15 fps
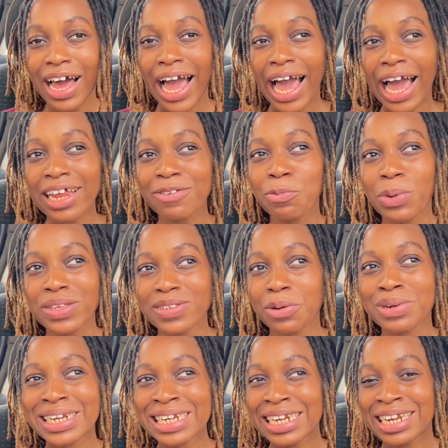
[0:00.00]
And Winter
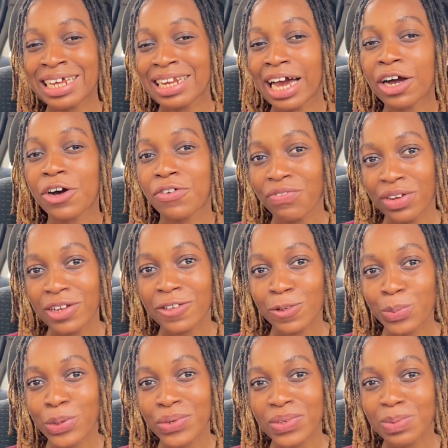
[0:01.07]
really needed that confidence
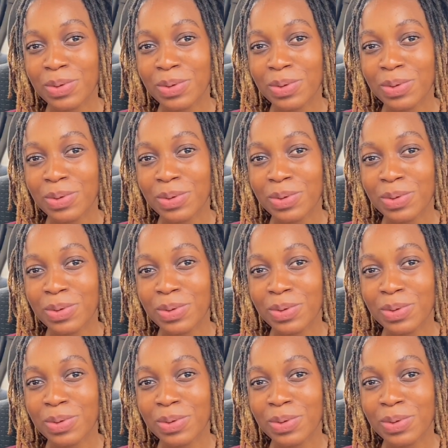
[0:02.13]
boost,